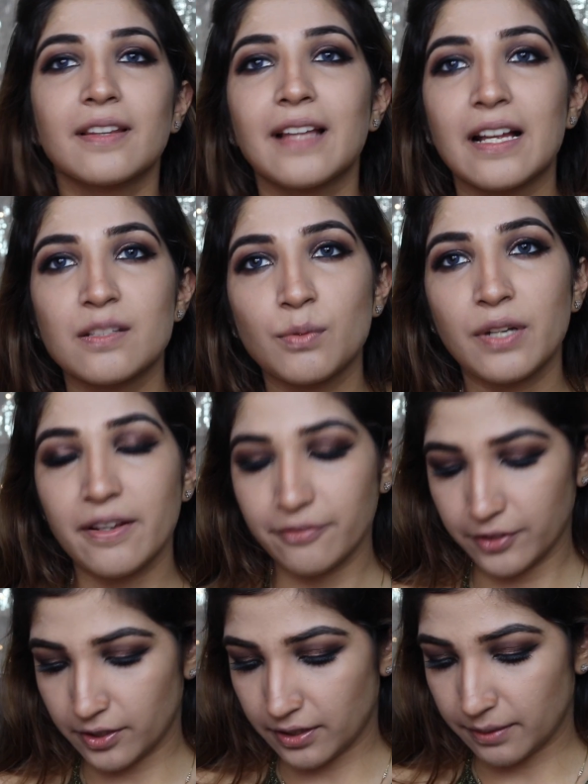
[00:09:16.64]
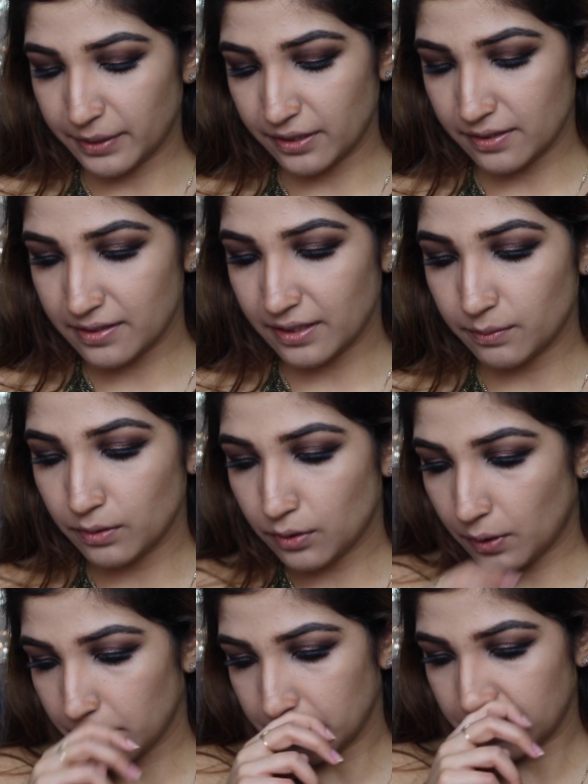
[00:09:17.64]
That's what I feared, because it will
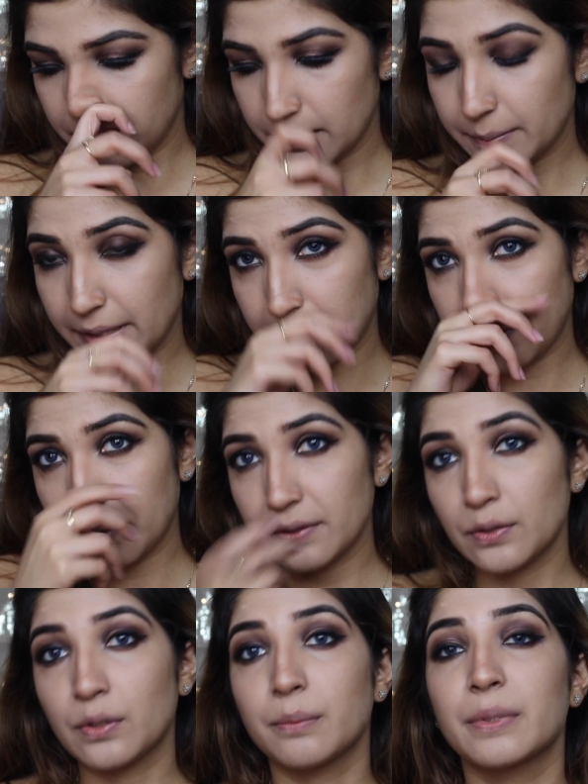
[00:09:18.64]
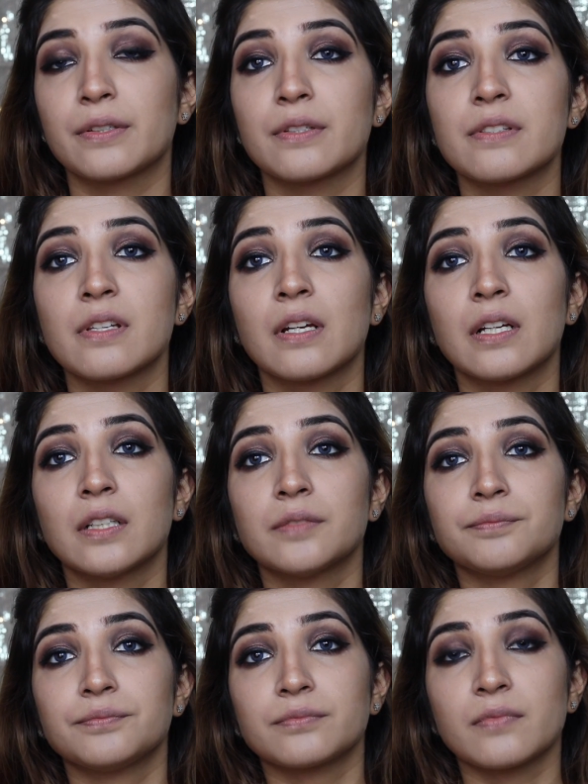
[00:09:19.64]
not work for my contour because,
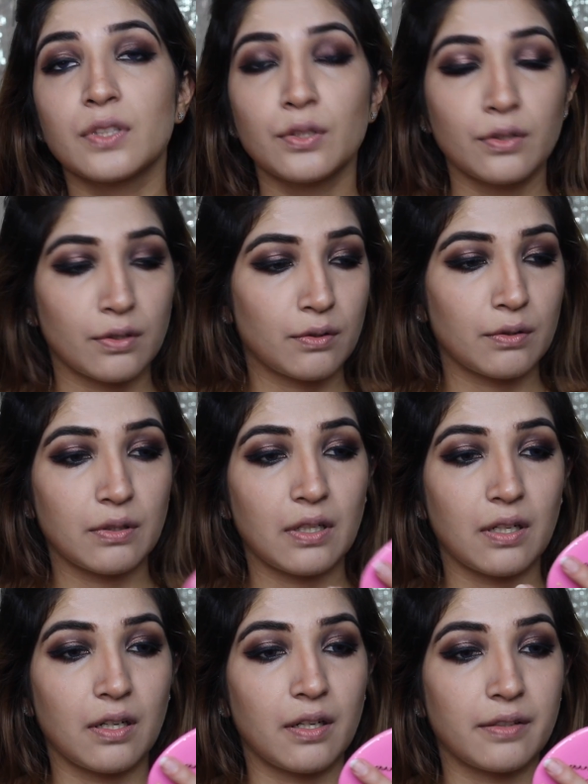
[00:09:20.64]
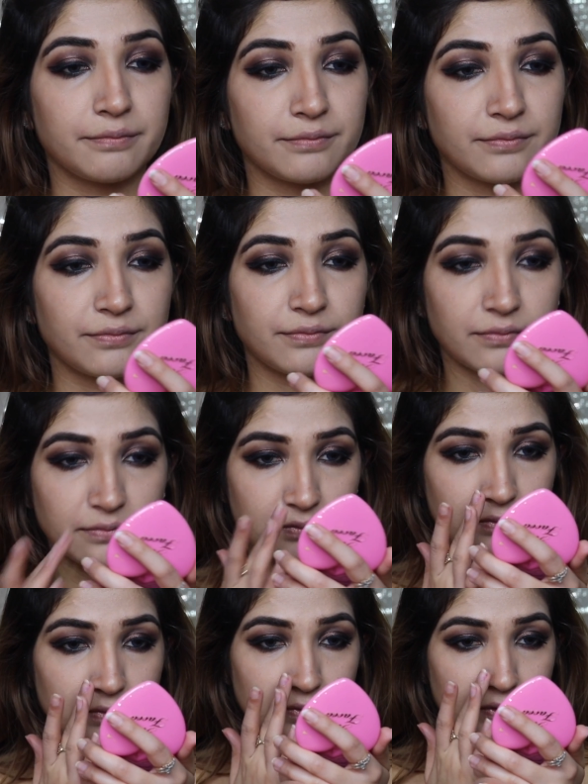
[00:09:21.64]
you know,
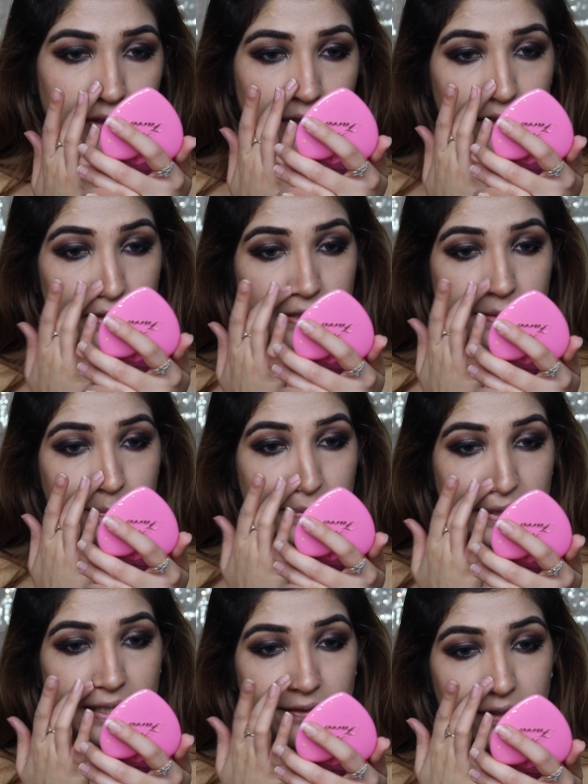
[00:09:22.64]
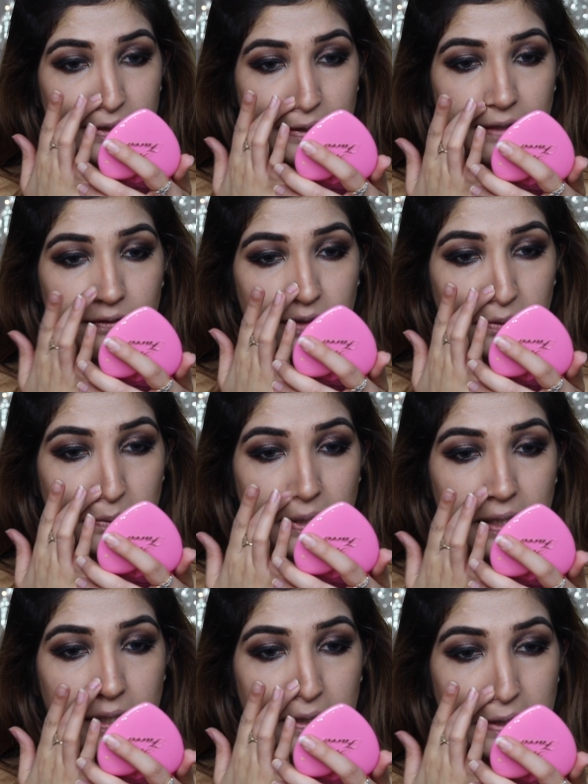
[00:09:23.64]
it'll spill everything
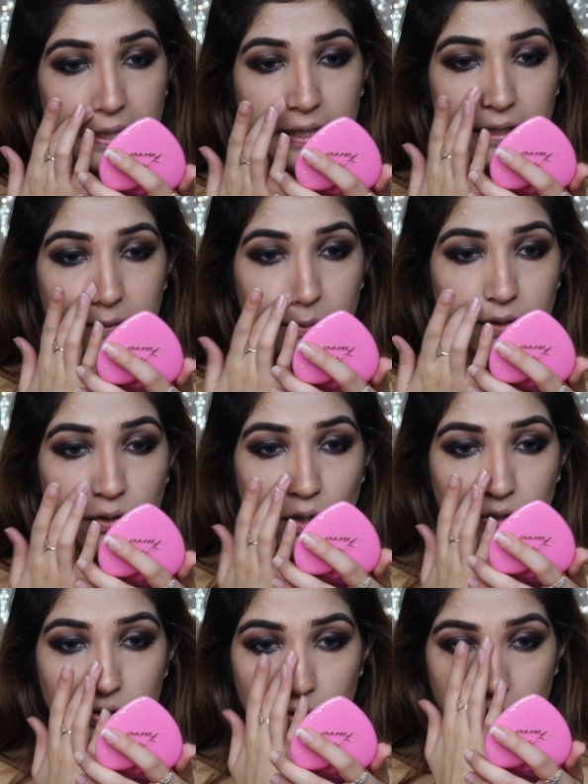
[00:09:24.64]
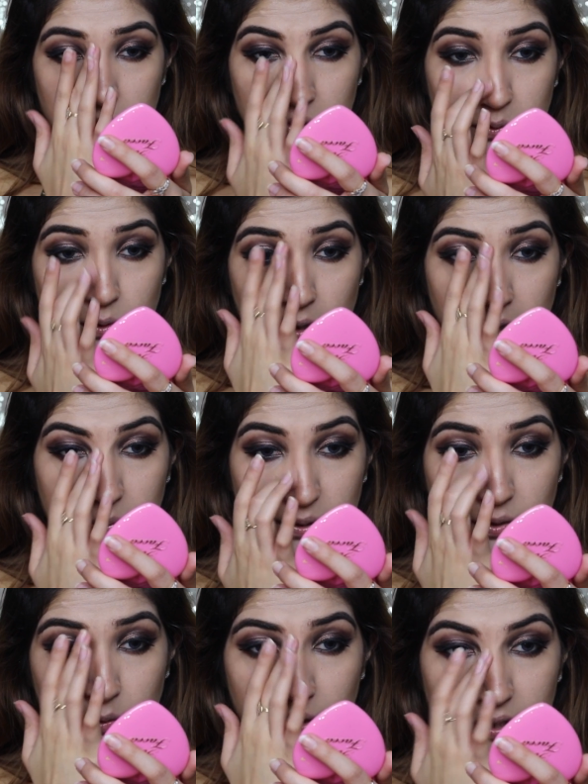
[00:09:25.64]
everywhere, and with contour you've got to
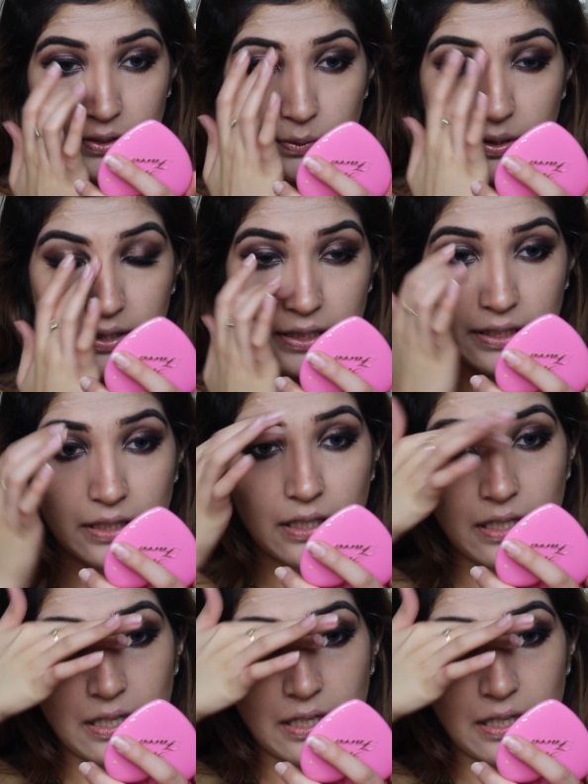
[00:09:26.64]
be really, really,